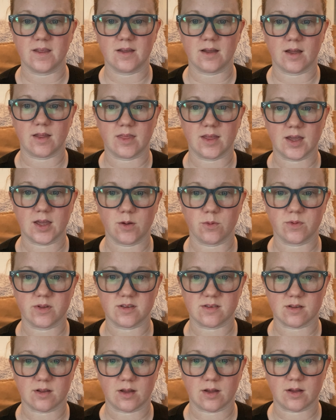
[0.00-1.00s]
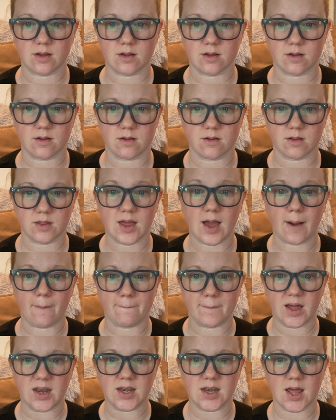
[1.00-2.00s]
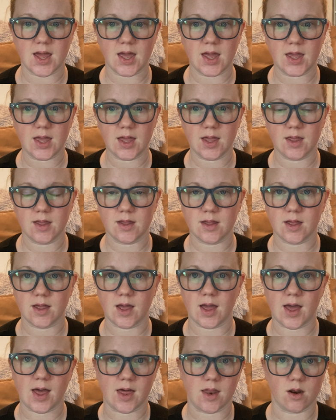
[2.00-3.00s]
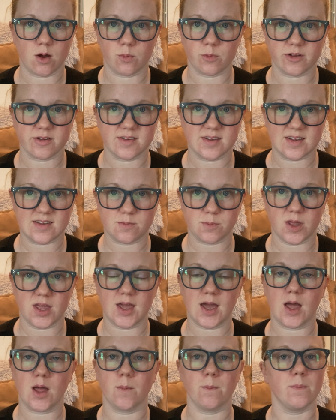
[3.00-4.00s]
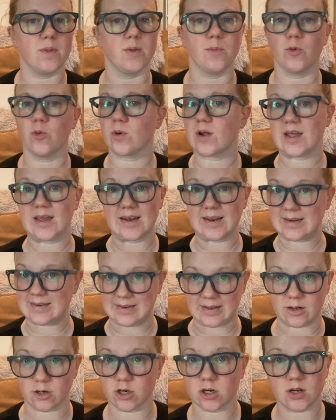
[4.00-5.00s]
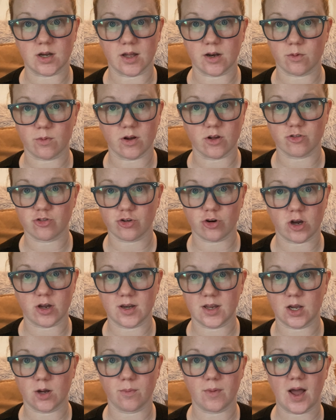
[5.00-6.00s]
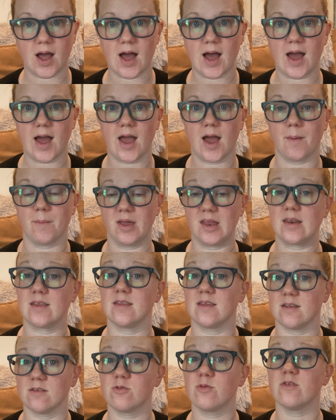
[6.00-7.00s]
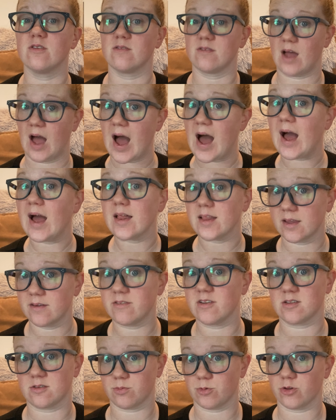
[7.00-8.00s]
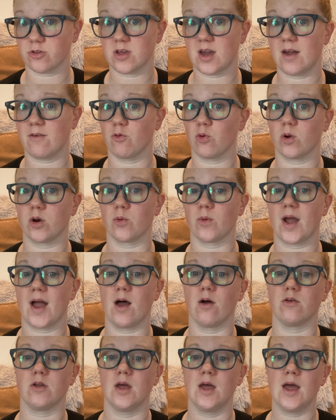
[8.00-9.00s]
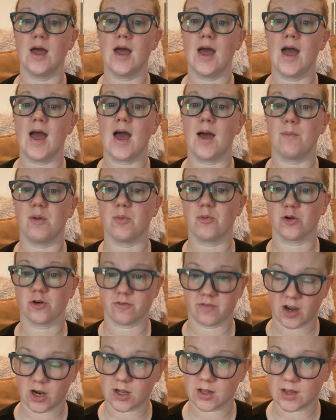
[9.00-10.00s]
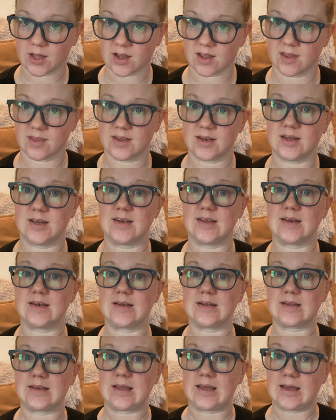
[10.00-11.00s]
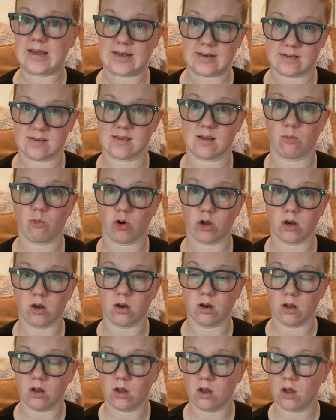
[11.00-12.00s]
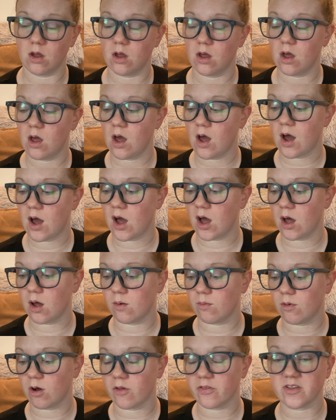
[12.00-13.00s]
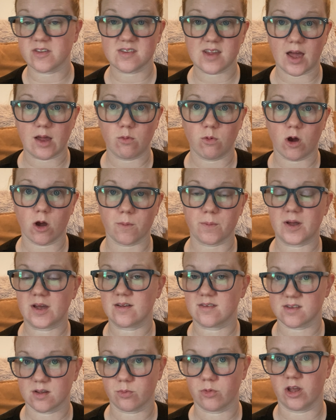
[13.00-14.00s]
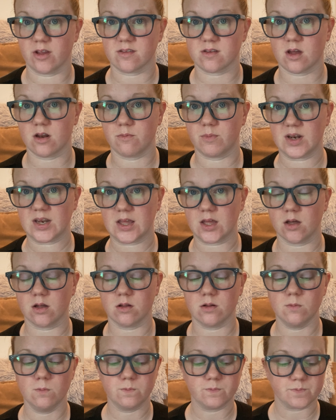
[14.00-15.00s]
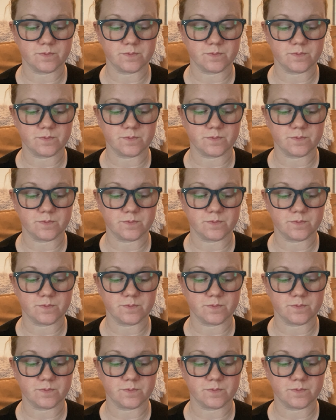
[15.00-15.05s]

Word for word: I think it was, uh, yeah, Monday at almost six p m People were eating dinner at a restaurant nearby. I mean, this was highly visible to everyone around. And people are very lucky that he didn't hit someone um, on the sidewalk, because someone else could have been killed.